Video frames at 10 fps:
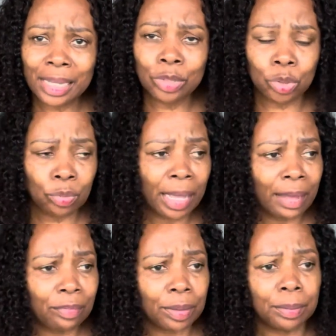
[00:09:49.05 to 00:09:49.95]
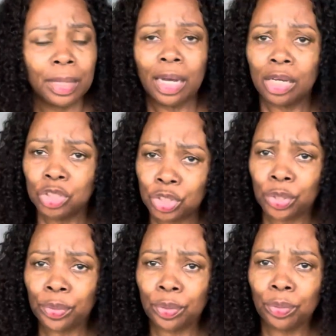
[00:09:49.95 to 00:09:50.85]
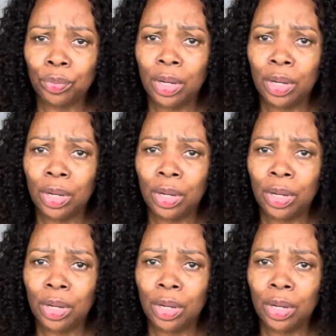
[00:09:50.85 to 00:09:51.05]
I do have a journal